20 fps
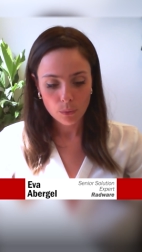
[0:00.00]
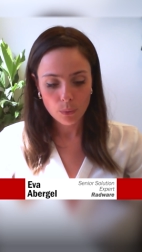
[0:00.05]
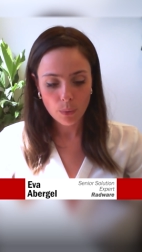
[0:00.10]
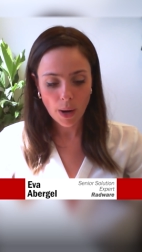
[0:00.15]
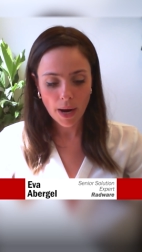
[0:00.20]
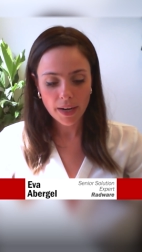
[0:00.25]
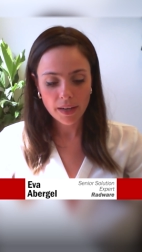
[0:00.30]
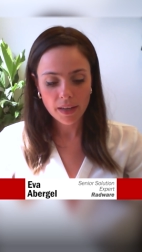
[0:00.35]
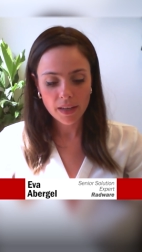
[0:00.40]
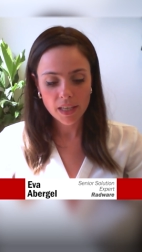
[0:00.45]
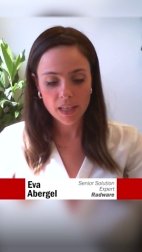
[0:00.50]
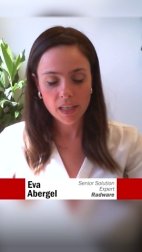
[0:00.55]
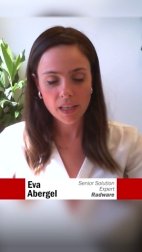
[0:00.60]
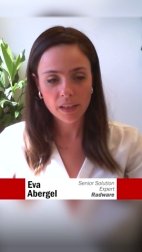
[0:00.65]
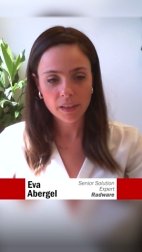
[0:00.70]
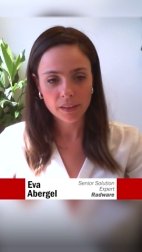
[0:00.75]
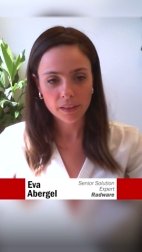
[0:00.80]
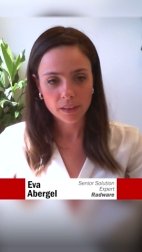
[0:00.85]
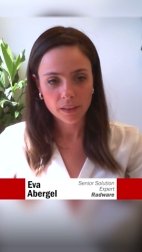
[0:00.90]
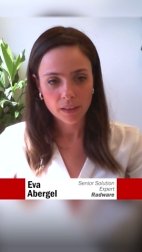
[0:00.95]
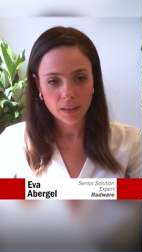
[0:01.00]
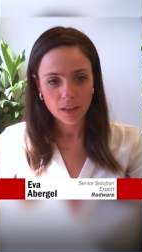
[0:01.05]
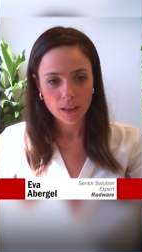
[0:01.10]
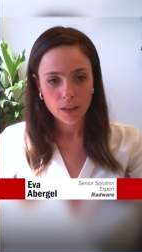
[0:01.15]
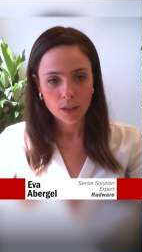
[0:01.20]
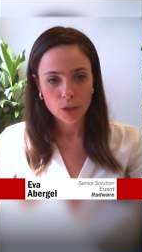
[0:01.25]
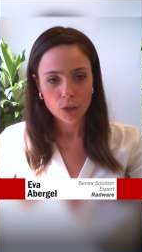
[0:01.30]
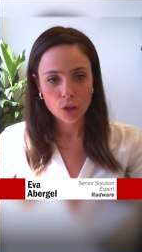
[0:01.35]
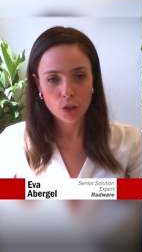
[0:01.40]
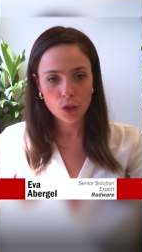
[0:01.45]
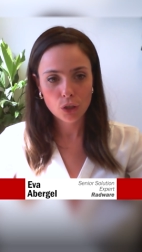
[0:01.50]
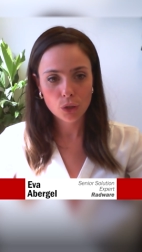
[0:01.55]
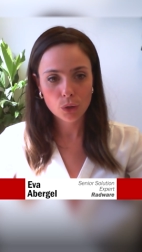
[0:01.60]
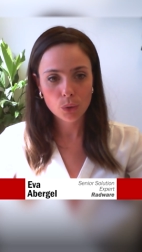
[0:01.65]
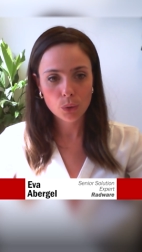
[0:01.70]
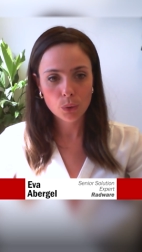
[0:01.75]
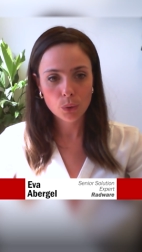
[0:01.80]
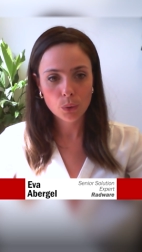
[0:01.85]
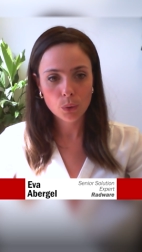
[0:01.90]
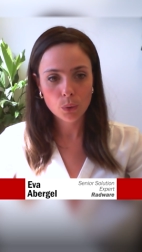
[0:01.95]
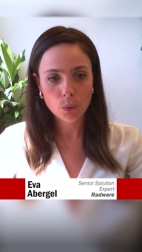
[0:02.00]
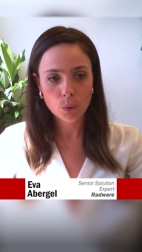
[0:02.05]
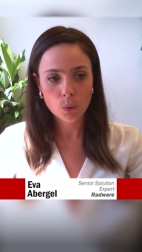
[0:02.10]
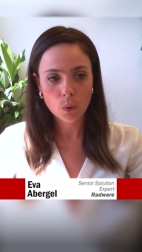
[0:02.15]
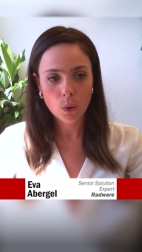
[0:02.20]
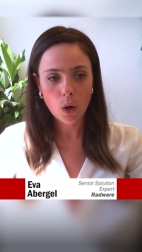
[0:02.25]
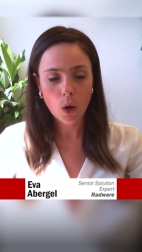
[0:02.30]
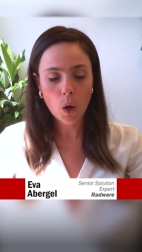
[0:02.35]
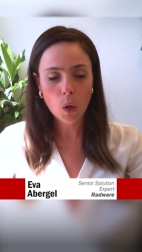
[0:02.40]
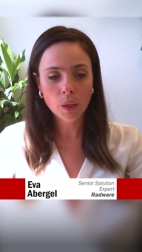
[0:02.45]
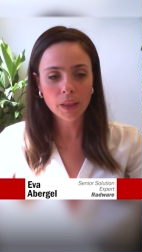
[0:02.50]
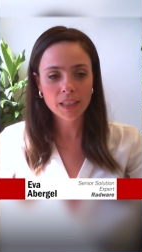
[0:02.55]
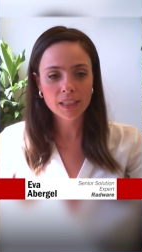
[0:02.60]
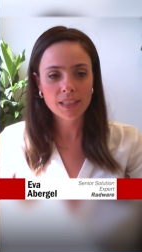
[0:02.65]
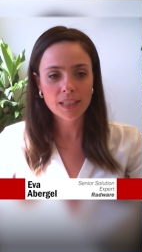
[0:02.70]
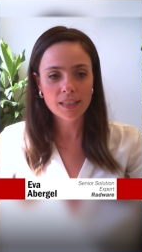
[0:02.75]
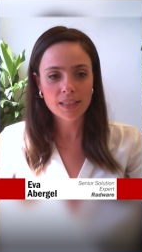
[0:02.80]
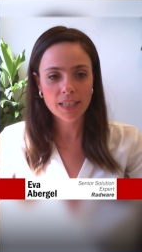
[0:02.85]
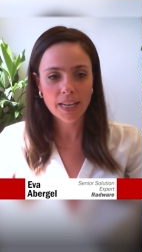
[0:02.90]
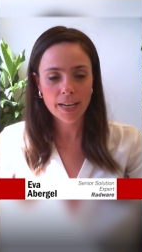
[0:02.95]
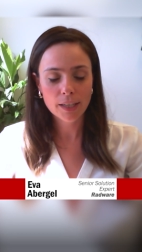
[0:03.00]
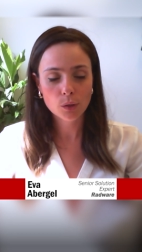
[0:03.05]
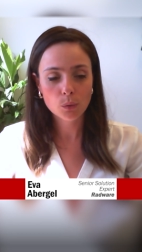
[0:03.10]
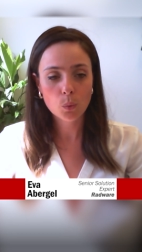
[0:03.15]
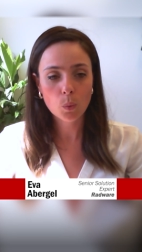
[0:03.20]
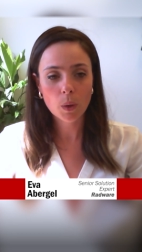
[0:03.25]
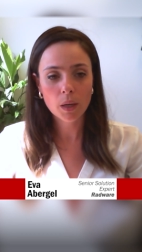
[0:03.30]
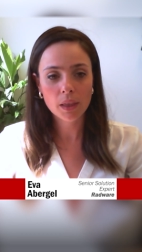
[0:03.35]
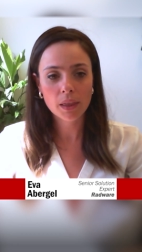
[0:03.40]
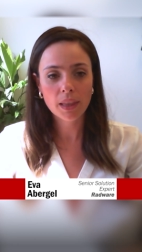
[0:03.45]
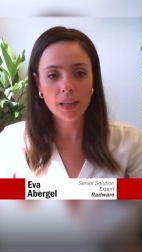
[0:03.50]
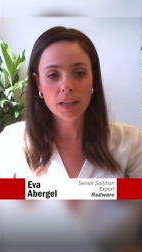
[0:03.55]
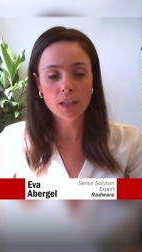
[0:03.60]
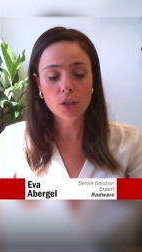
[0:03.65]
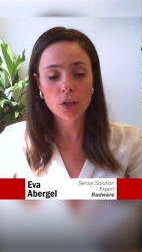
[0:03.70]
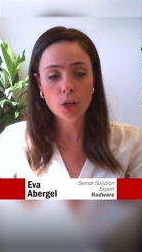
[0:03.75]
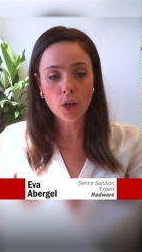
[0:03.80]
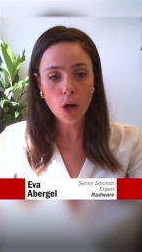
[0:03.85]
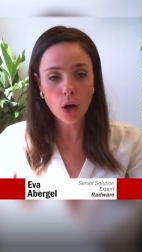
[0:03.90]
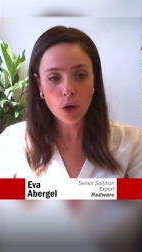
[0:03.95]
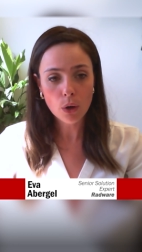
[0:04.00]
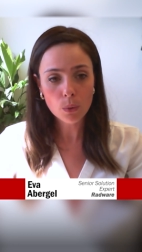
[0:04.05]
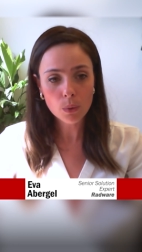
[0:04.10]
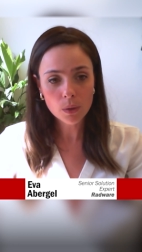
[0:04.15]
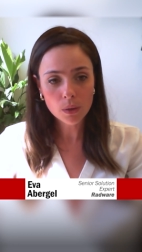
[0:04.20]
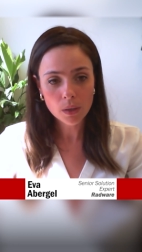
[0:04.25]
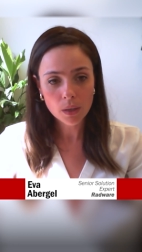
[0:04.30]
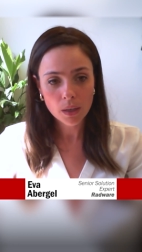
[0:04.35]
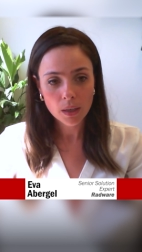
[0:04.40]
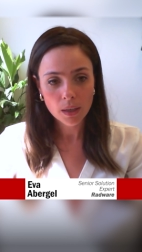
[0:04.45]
right here to only detect what they know,